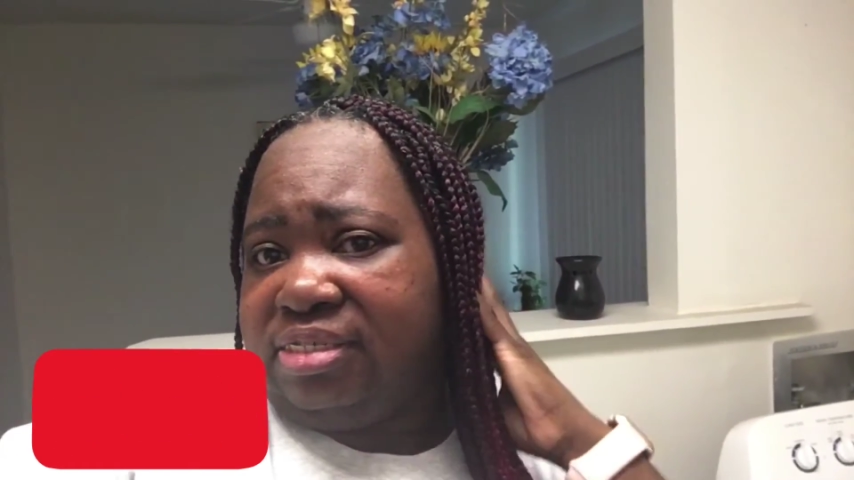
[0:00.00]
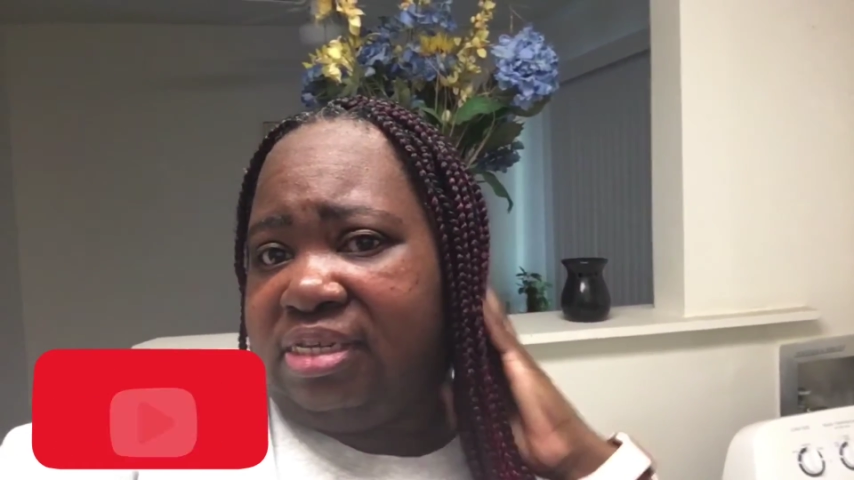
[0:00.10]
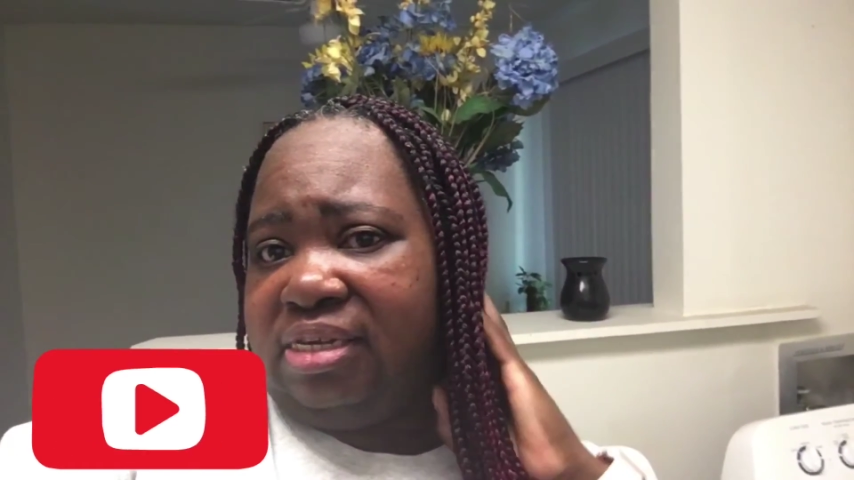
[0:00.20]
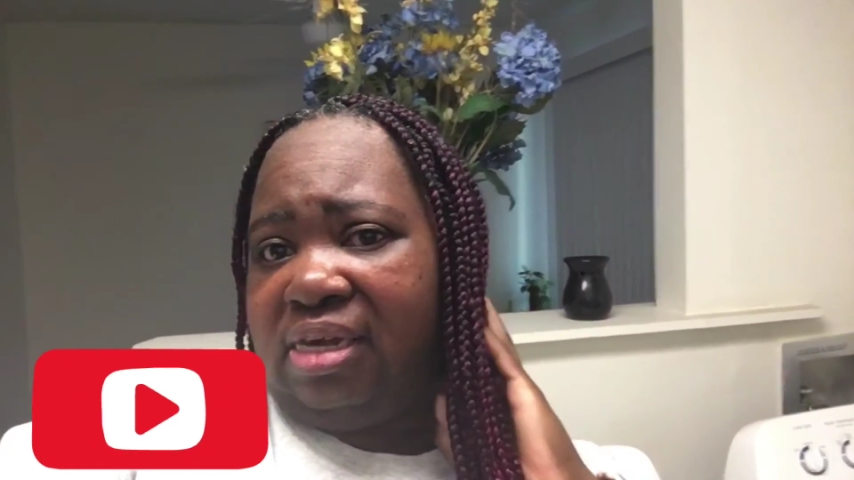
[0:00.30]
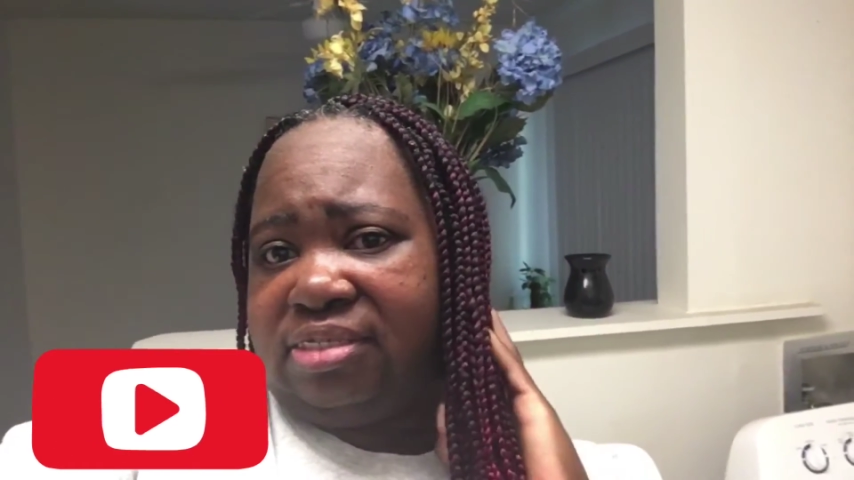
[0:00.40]

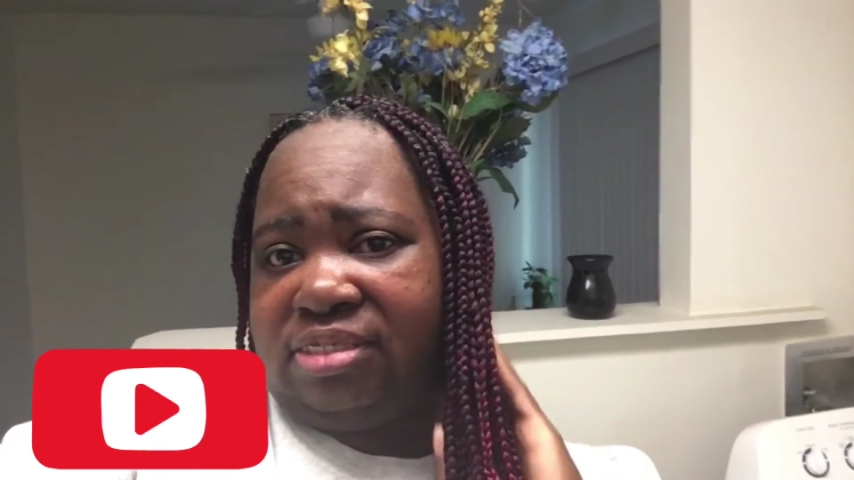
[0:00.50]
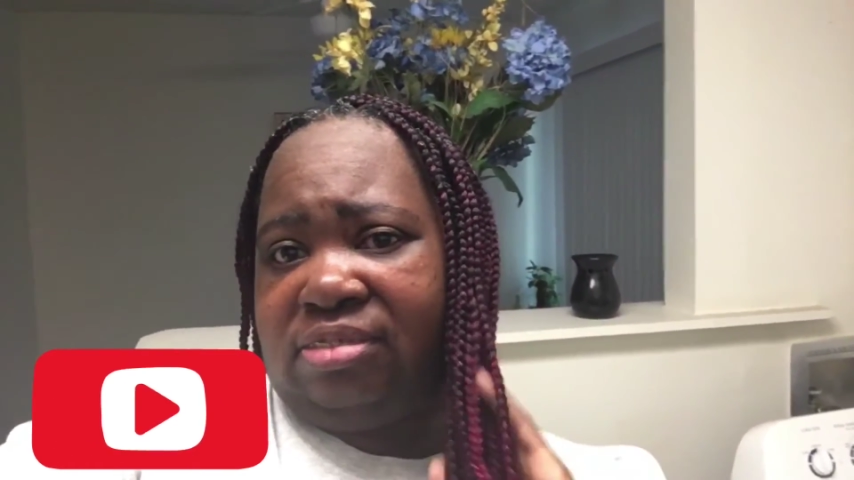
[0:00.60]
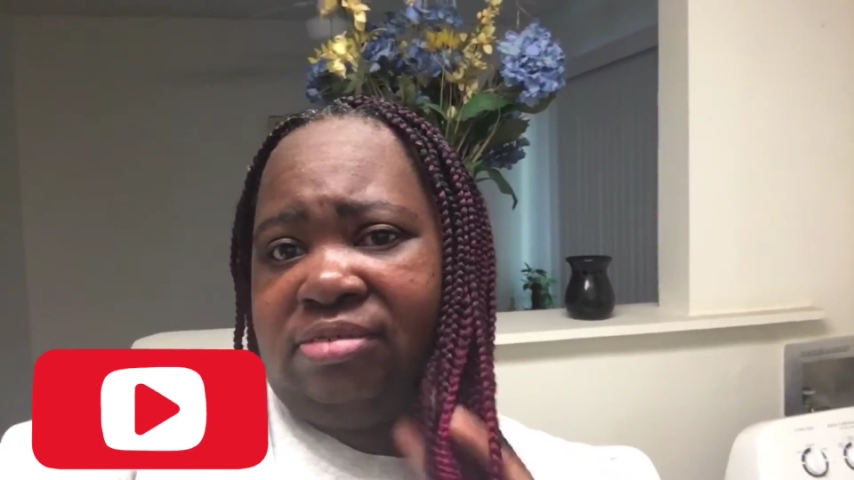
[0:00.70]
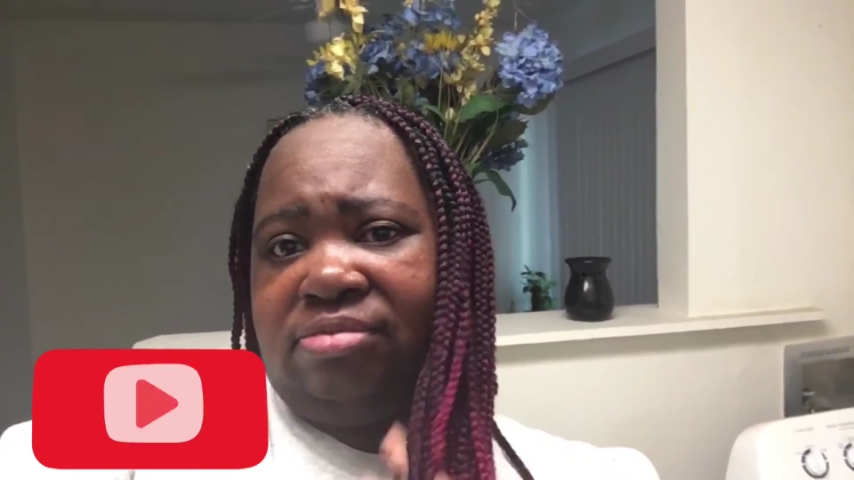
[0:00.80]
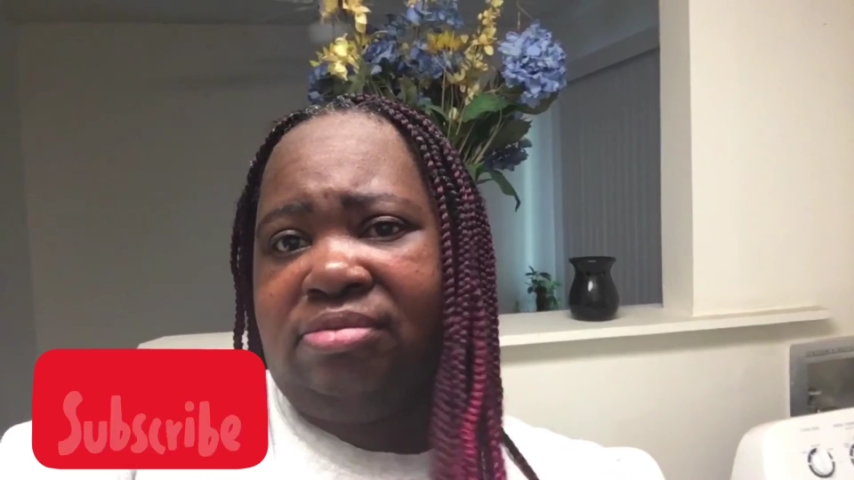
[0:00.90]
See y'all
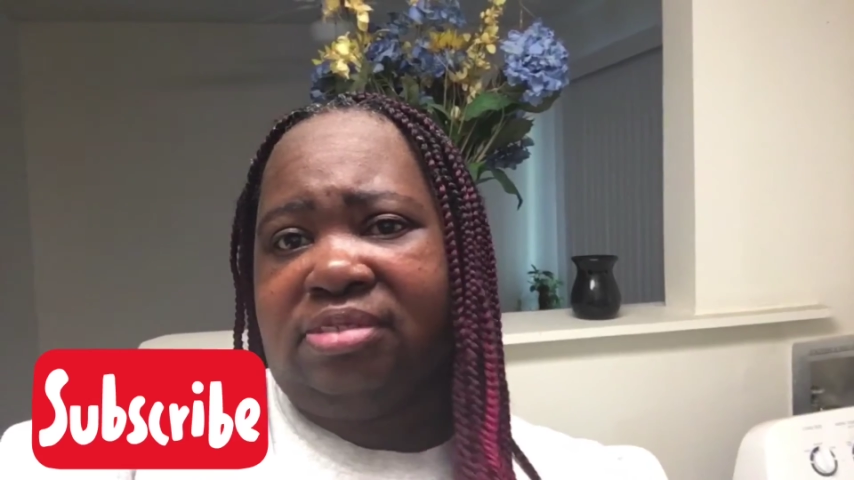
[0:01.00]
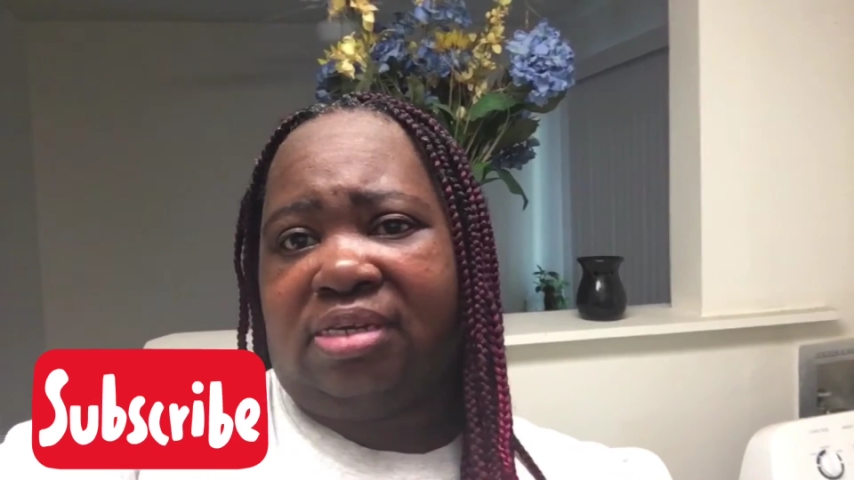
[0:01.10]
soon.